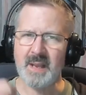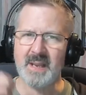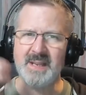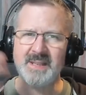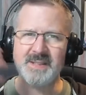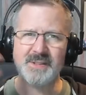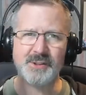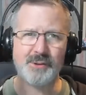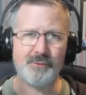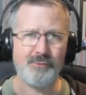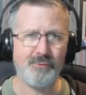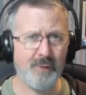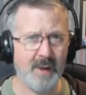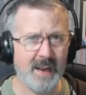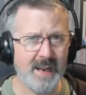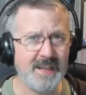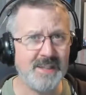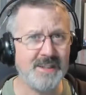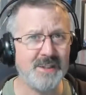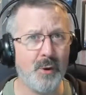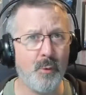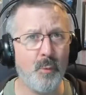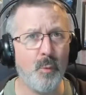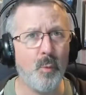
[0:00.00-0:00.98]
is
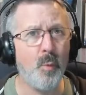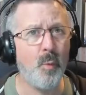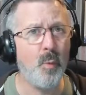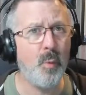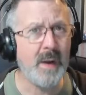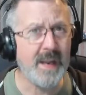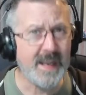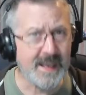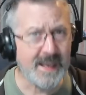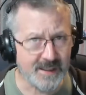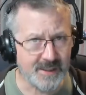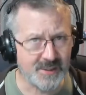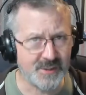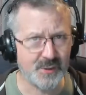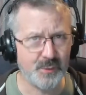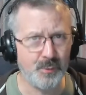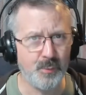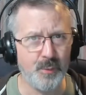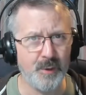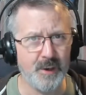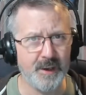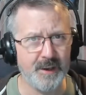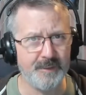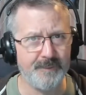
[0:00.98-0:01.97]
create a
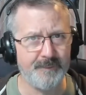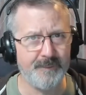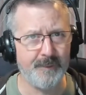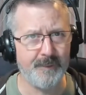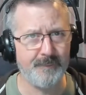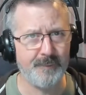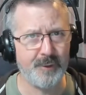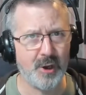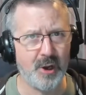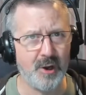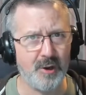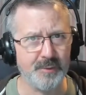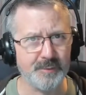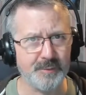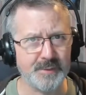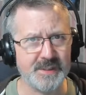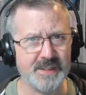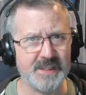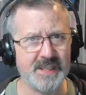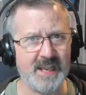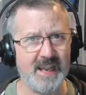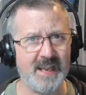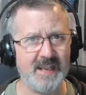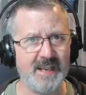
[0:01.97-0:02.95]
week's worth of
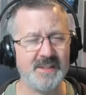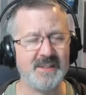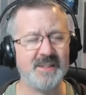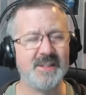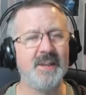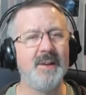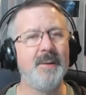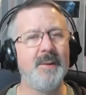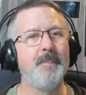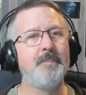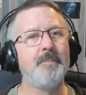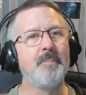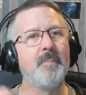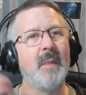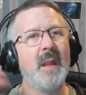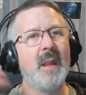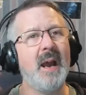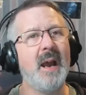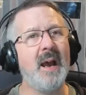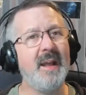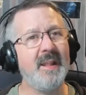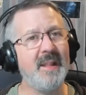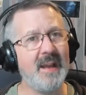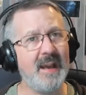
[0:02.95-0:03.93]
content
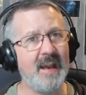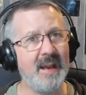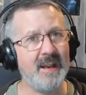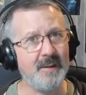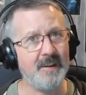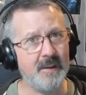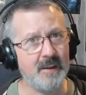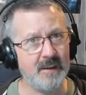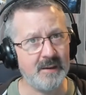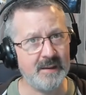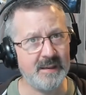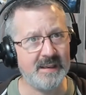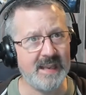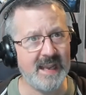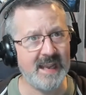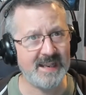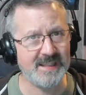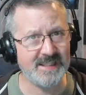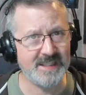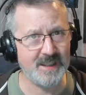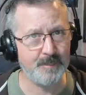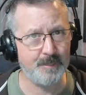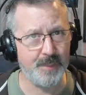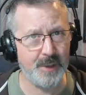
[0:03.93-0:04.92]
and then
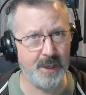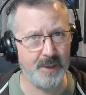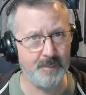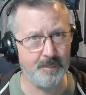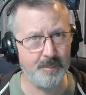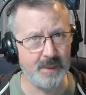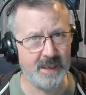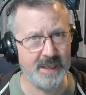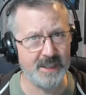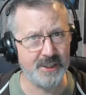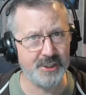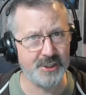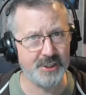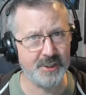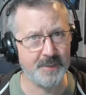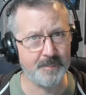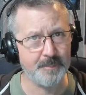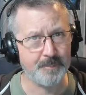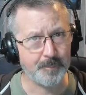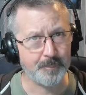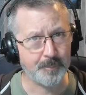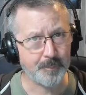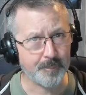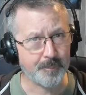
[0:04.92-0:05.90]
get it published.
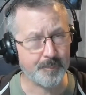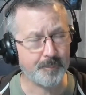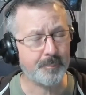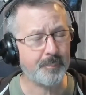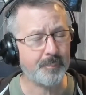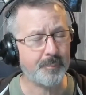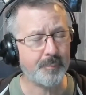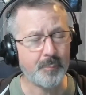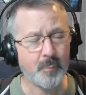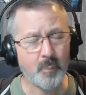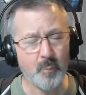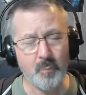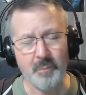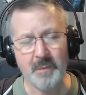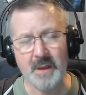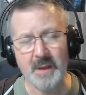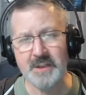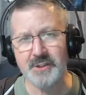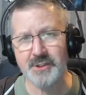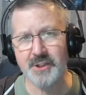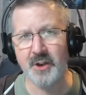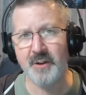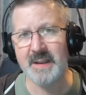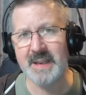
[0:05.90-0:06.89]

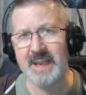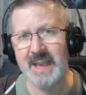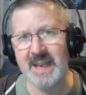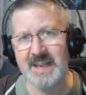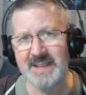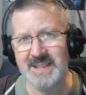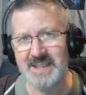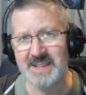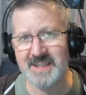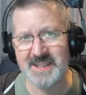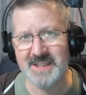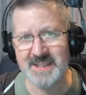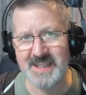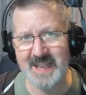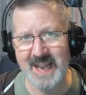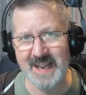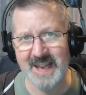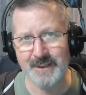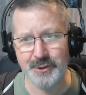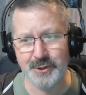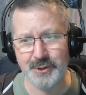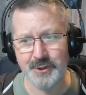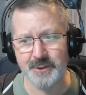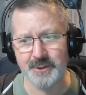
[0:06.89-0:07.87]
Sorry, get it
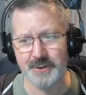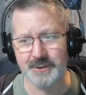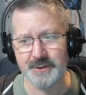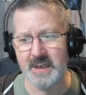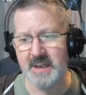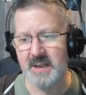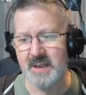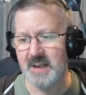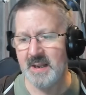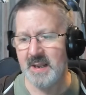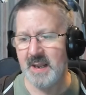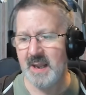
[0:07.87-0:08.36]
scheduled